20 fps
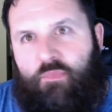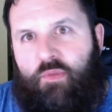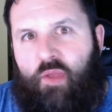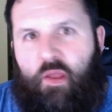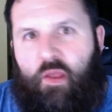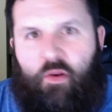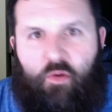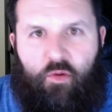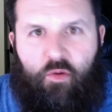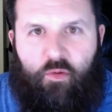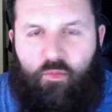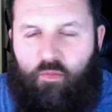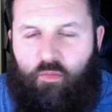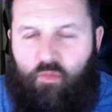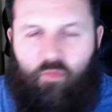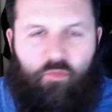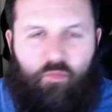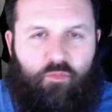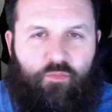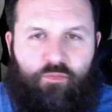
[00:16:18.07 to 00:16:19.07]
10
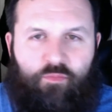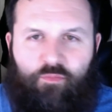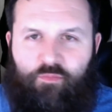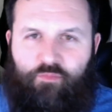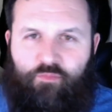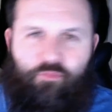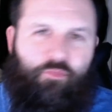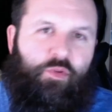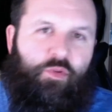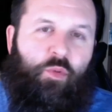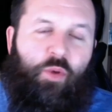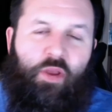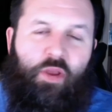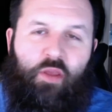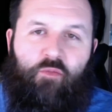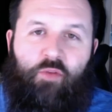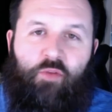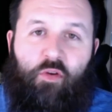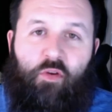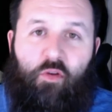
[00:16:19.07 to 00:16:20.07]
or
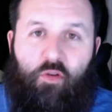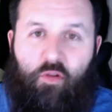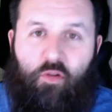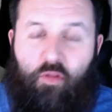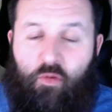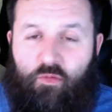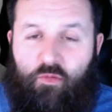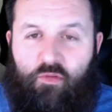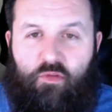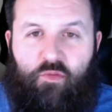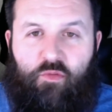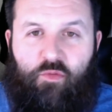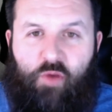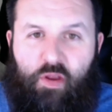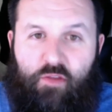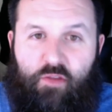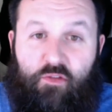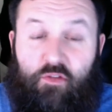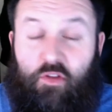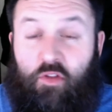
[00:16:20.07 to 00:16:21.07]
20 of your closest
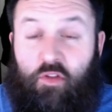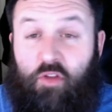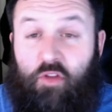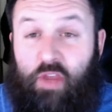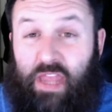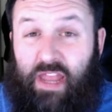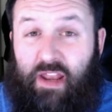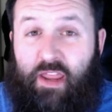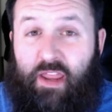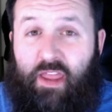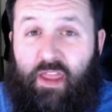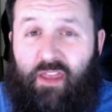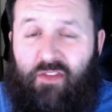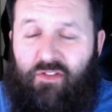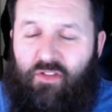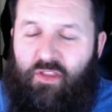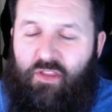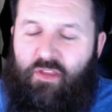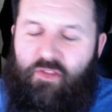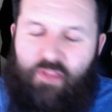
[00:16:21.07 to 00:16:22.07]
friends to look at
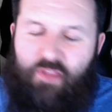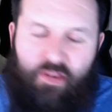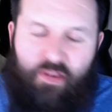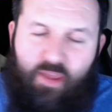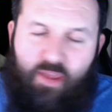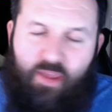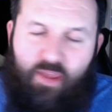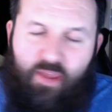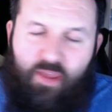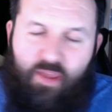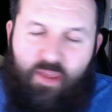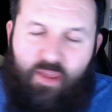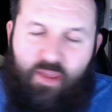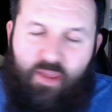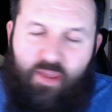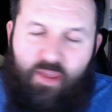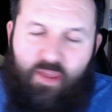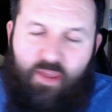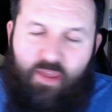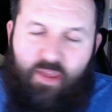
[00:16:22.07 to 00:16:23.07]
occasionally, then yeah,
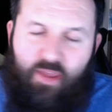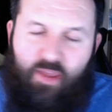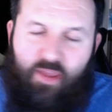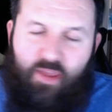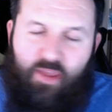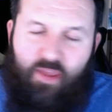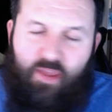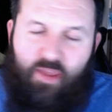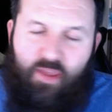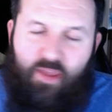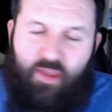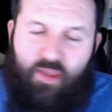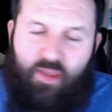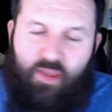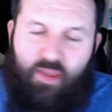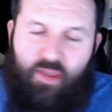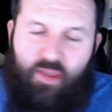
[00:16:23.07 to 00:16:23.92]
discount provider is great.